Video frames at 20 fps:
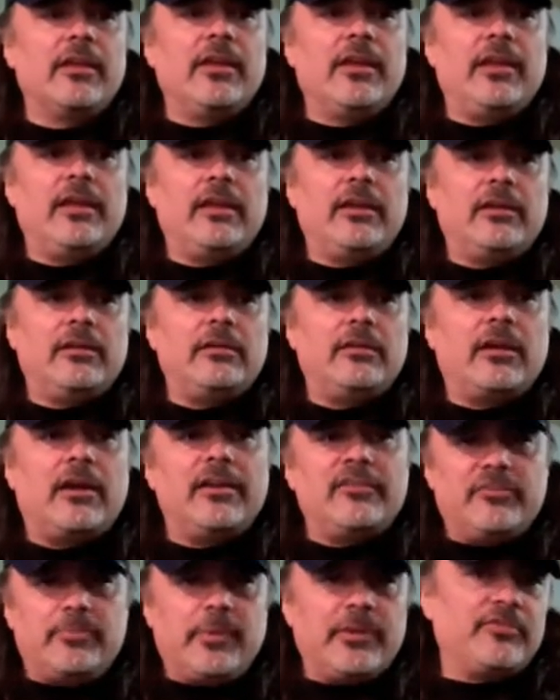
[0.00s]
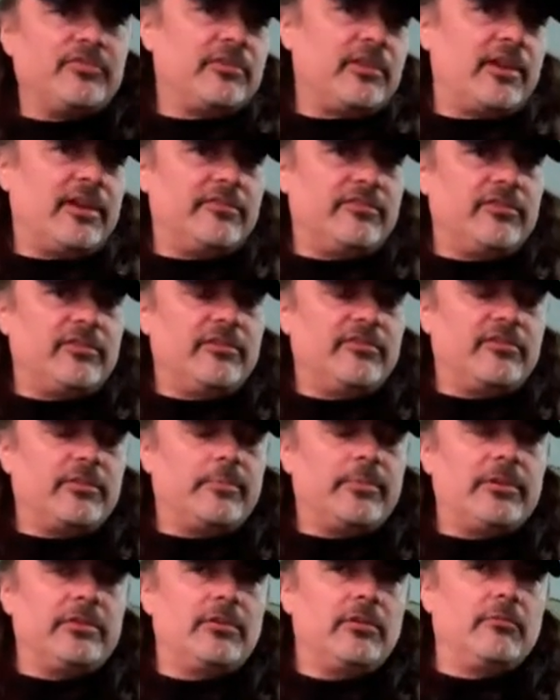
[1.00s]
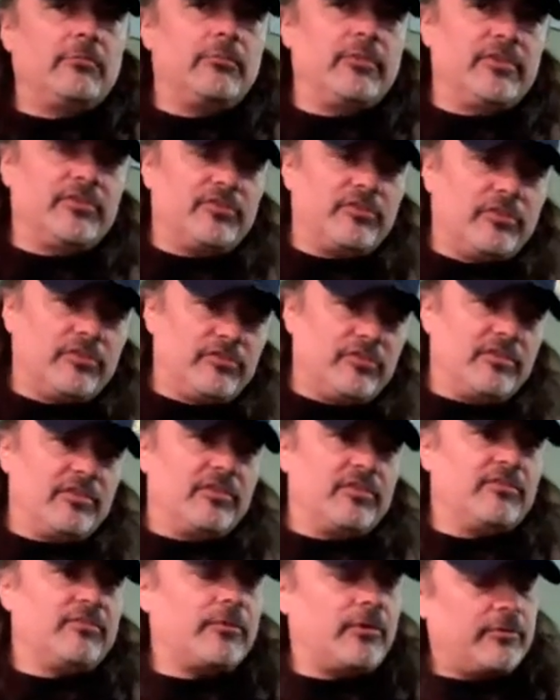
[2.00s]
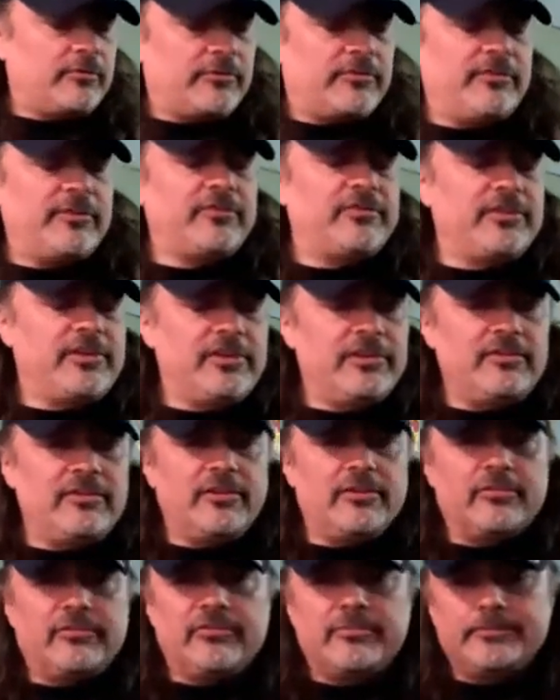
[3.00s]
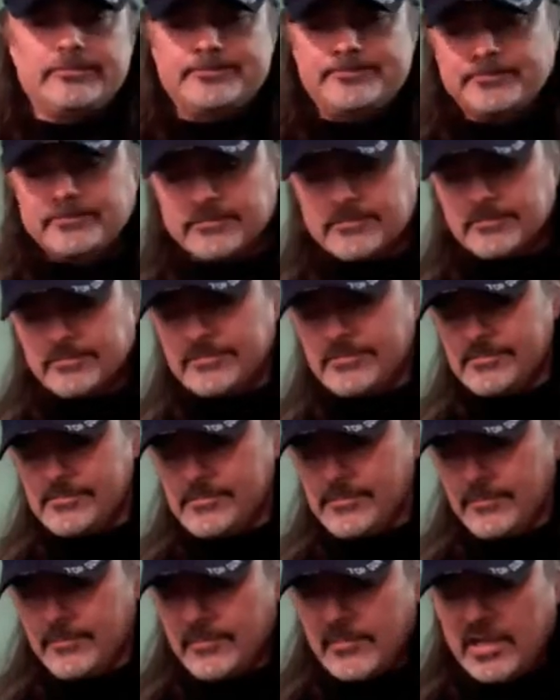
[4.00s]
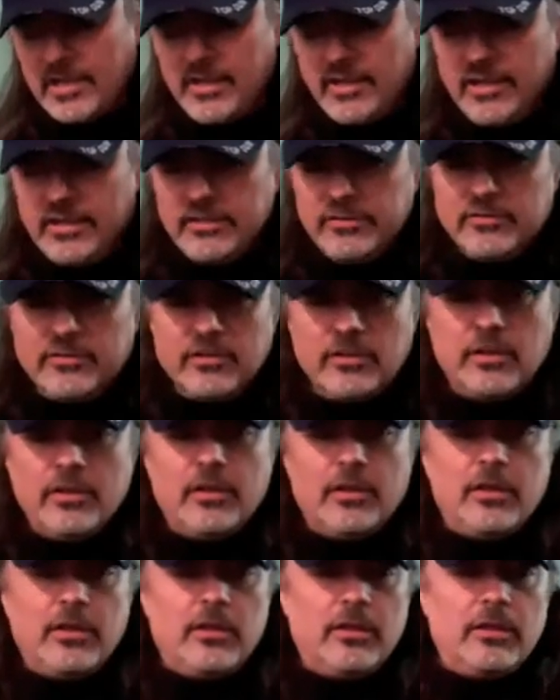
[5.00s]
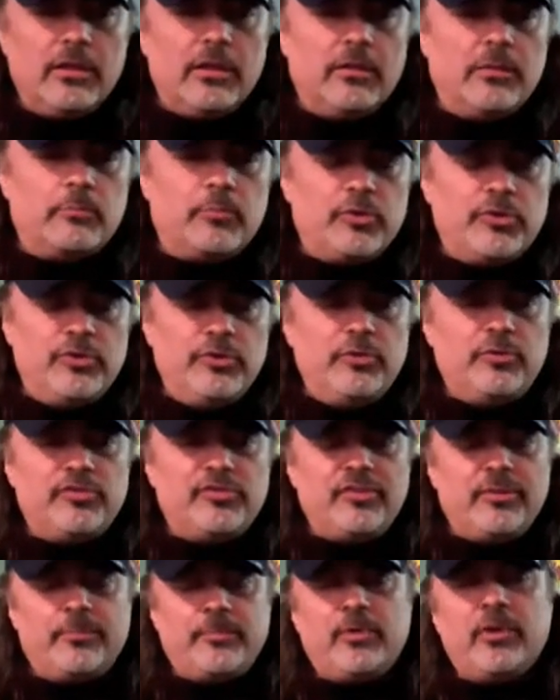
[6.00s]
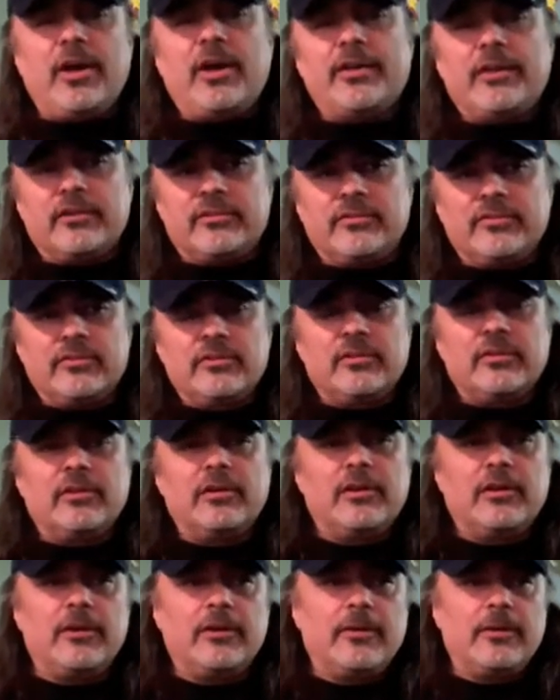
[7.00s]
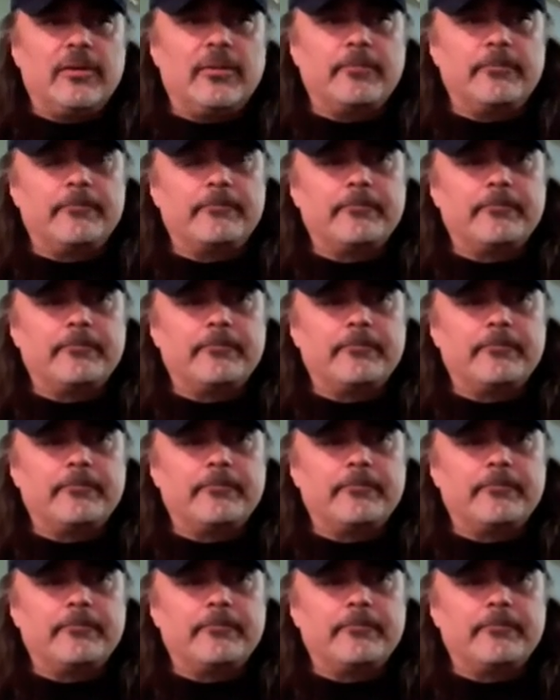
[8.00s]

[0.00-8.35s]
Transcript: And I specialize in this. I've been researching this for over 15 years and produced a product um,